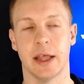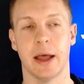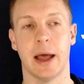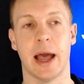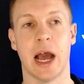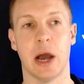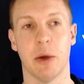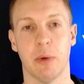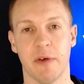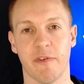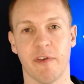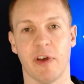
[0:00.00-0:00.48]

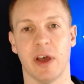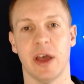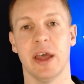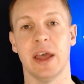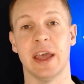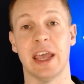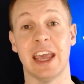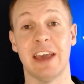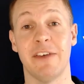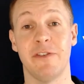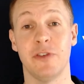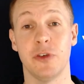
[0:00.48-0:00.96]
However,
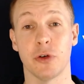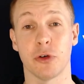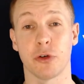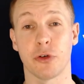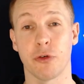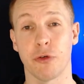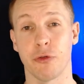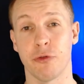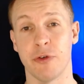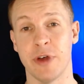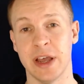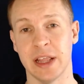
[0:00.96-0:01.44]
if your
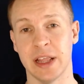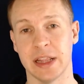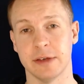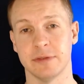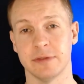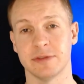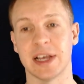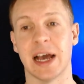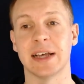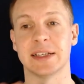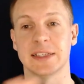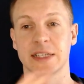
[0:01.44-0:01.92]
creatives,
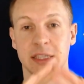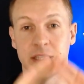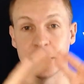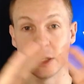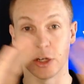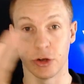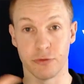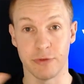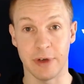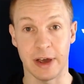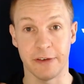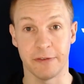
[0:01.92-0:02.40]
as in the
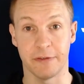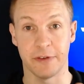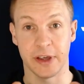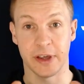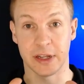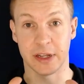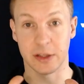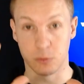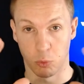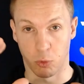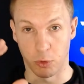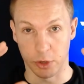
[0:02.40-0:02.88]
graphic,
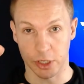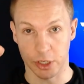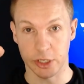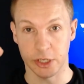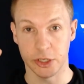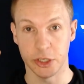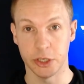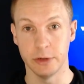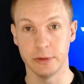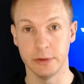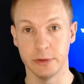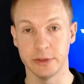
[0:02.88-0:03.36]
what you're
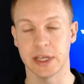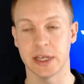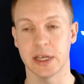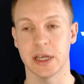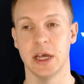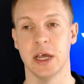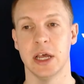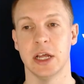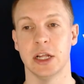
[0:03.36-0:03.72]
using,